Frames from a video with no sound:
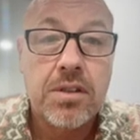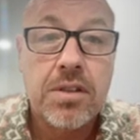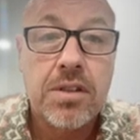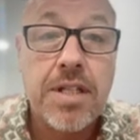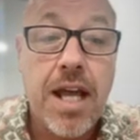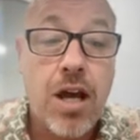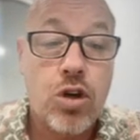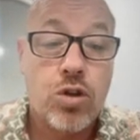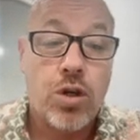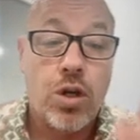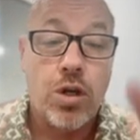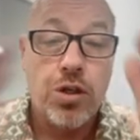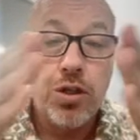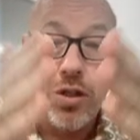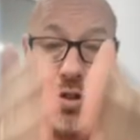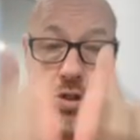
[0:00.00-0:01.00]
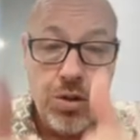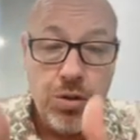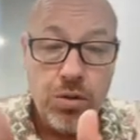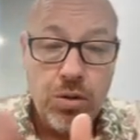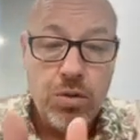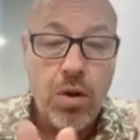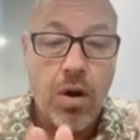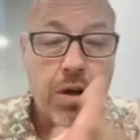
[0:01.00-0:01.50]
Now,
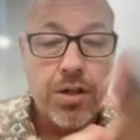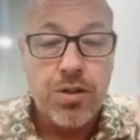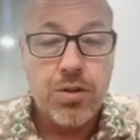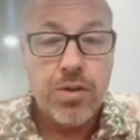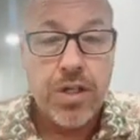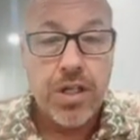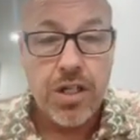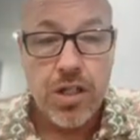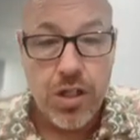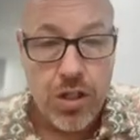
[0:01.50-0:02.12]
you are doing